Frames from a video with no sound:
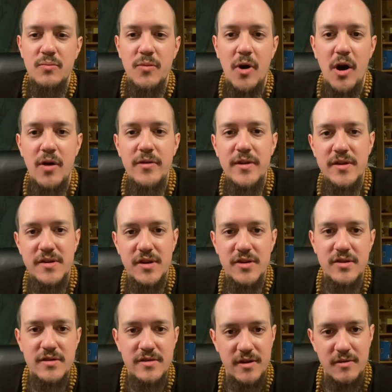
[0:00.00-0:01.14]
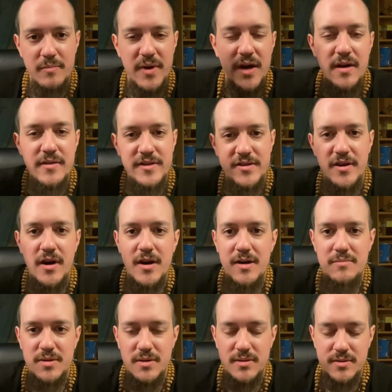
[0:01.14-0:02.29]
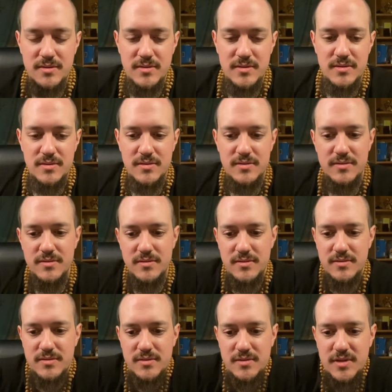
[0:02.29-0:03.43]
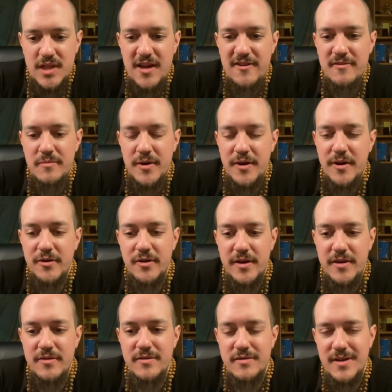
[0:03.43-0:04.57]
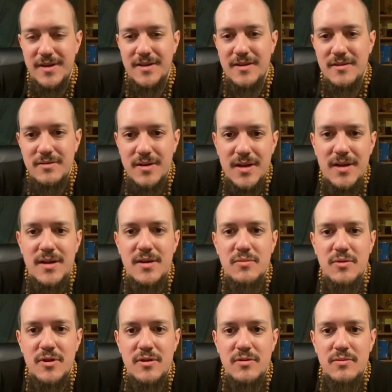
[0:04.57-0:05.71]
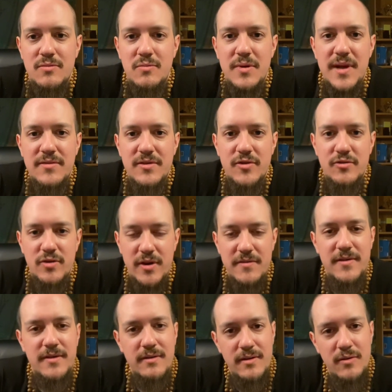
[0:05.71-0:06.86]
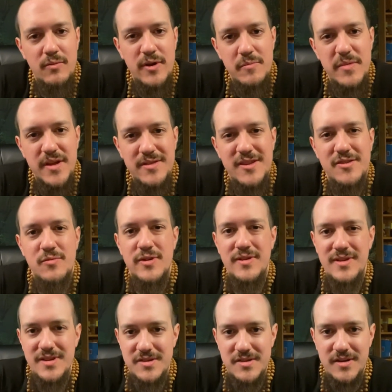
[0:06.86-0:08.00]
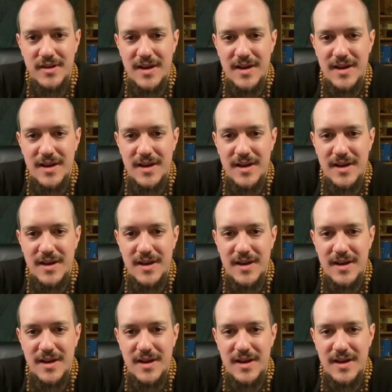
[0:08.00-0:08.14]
All the decisions that are made on the top everybody underneath was like, okay, well, we have to try to figure out a way to make this realistic.